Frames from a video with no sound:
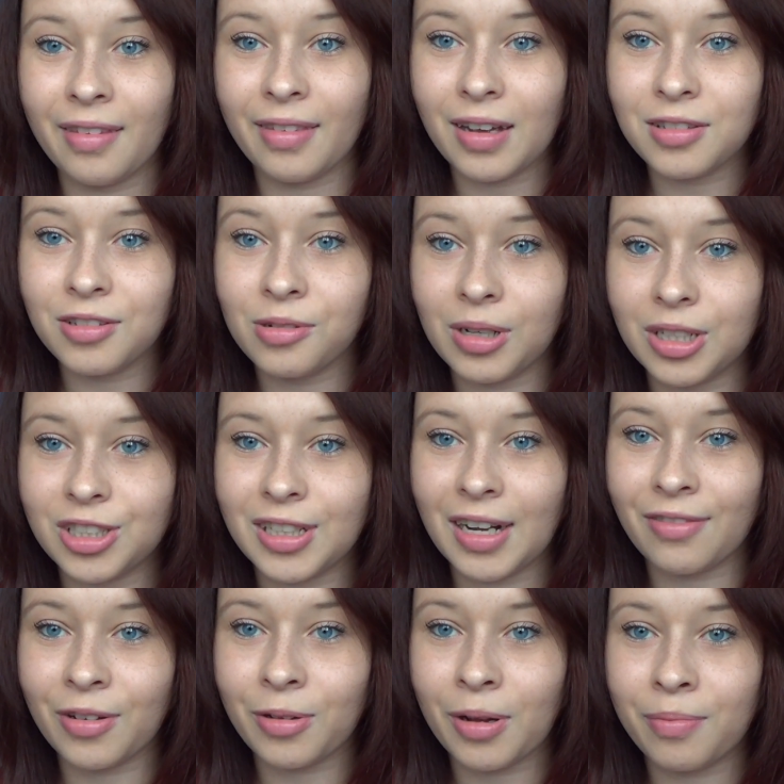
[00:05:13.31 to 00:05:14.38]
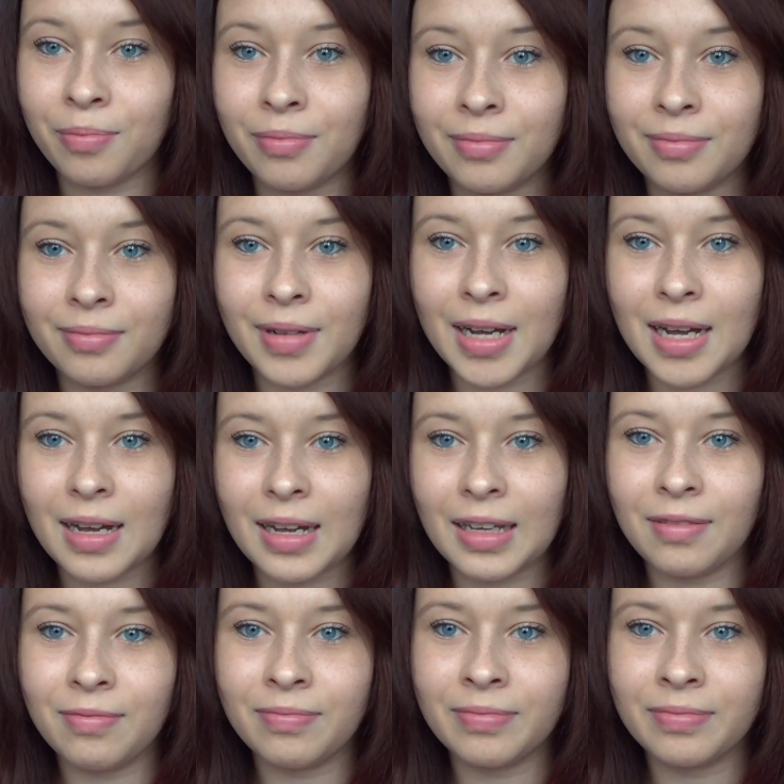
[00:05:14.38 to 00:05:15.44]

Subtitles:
Thanks for watching everyone. Bye!